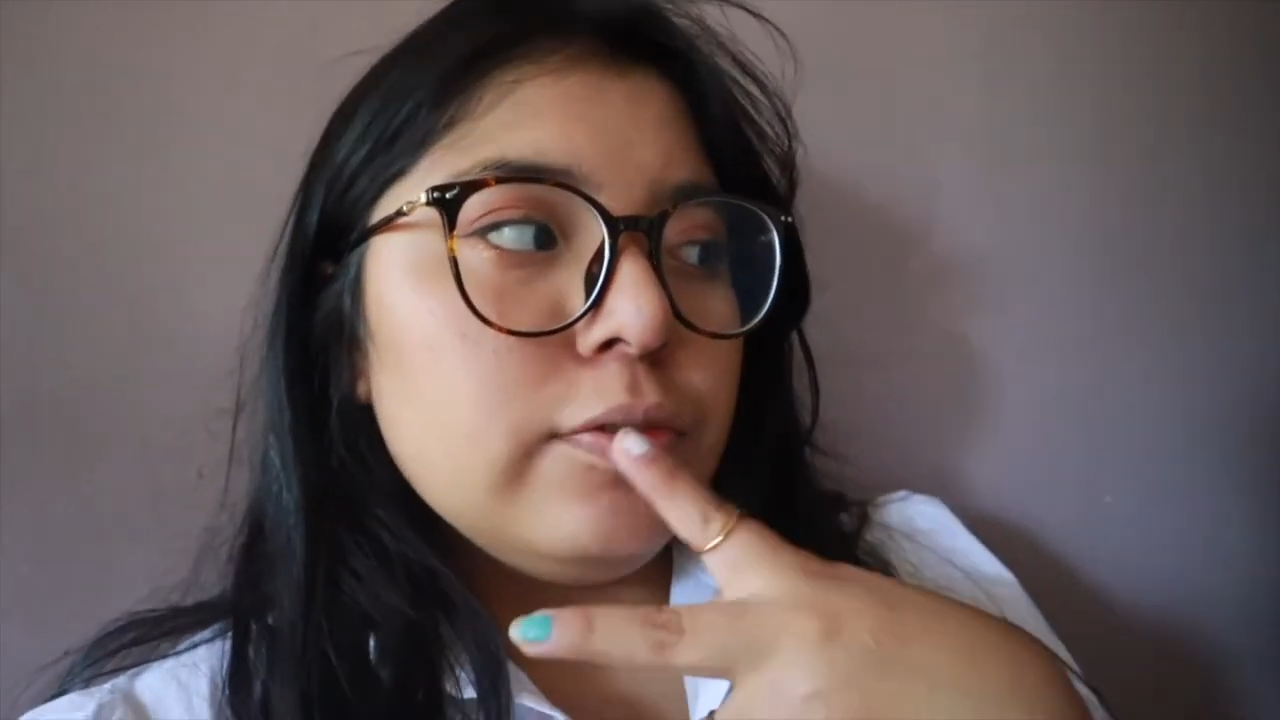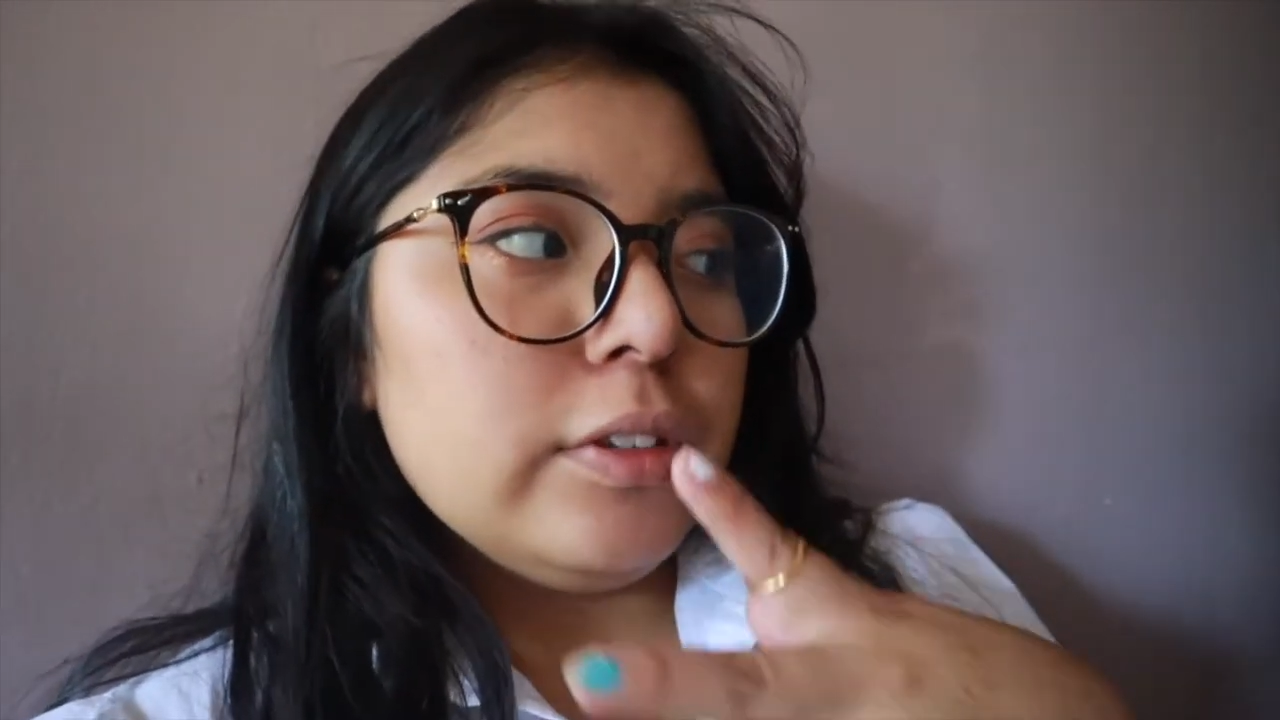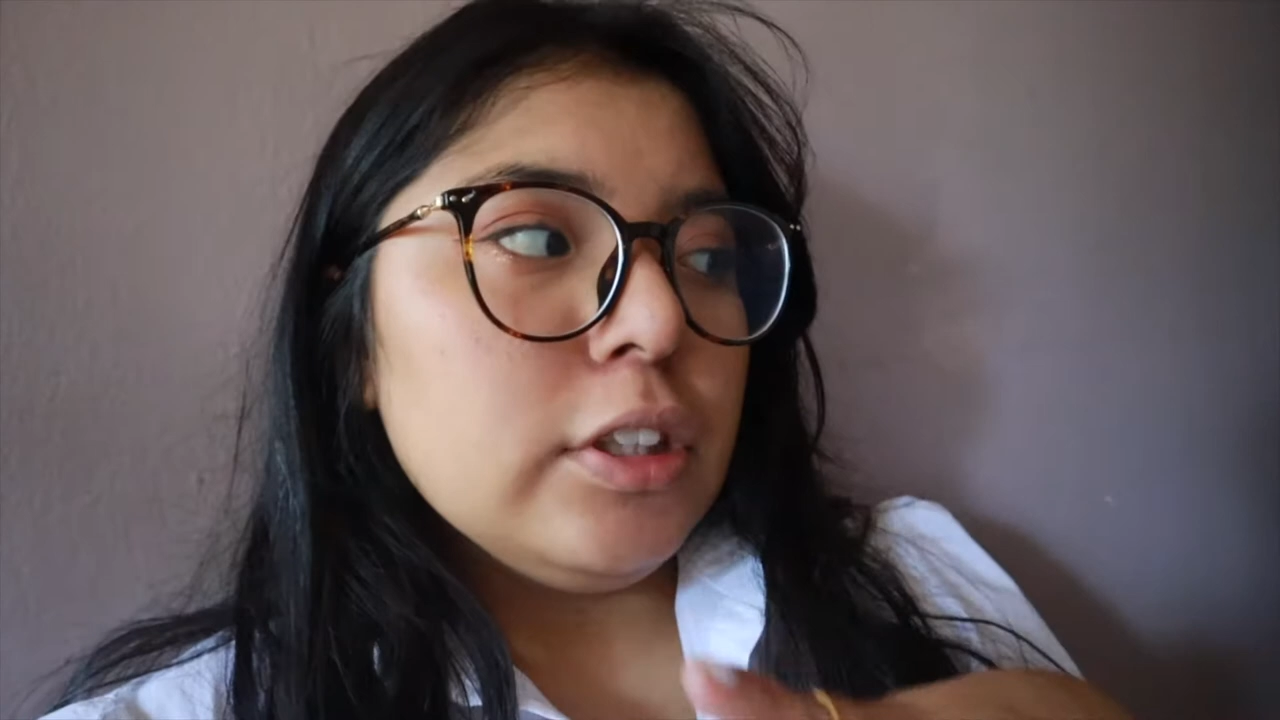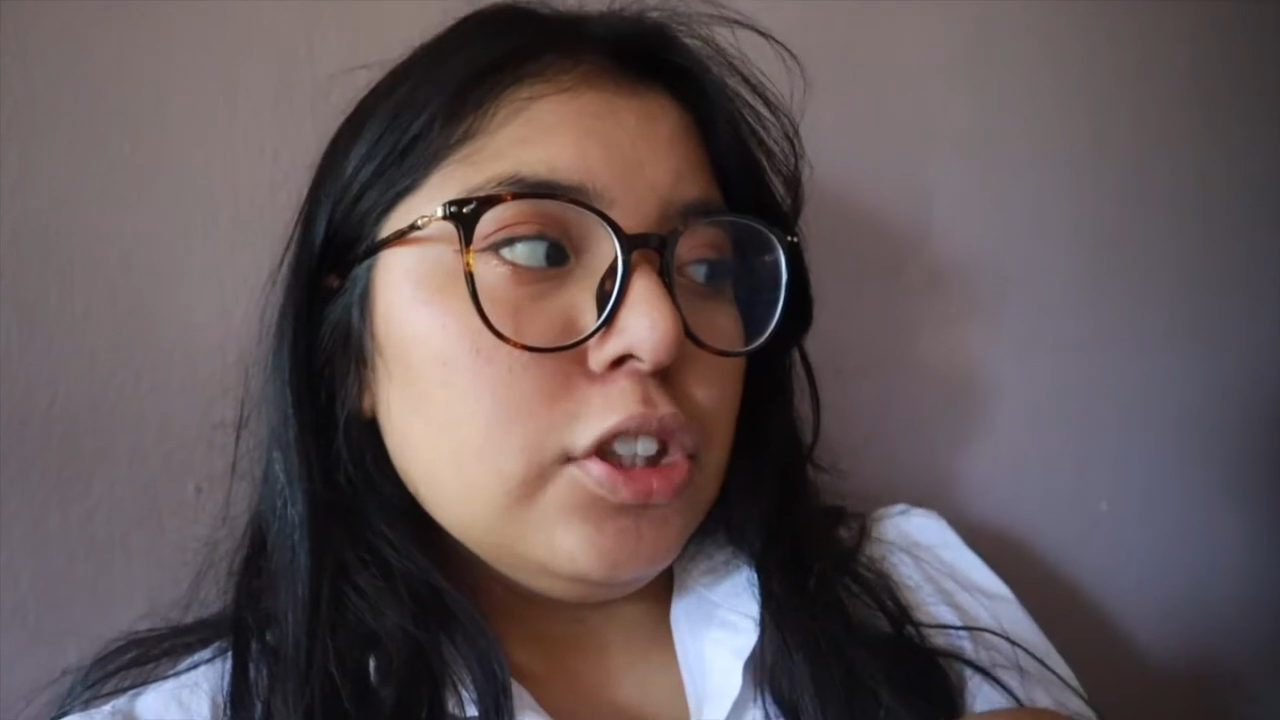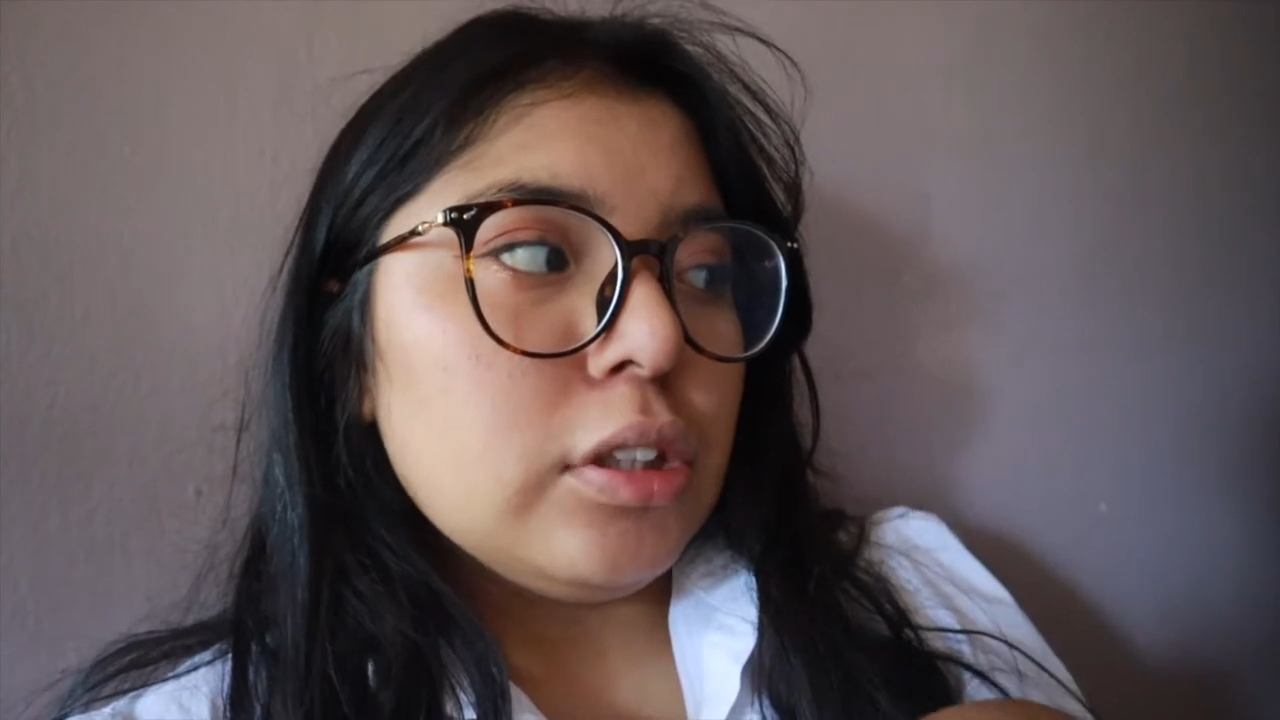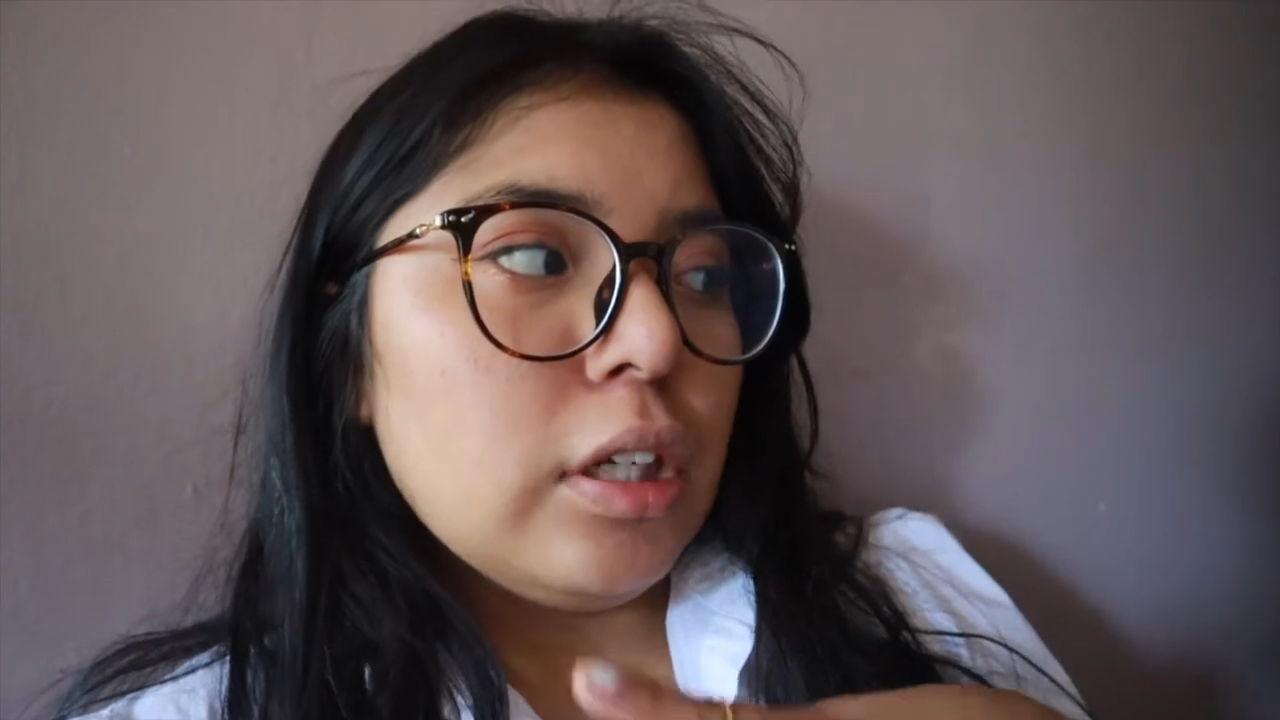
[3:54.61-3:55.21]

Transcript: finish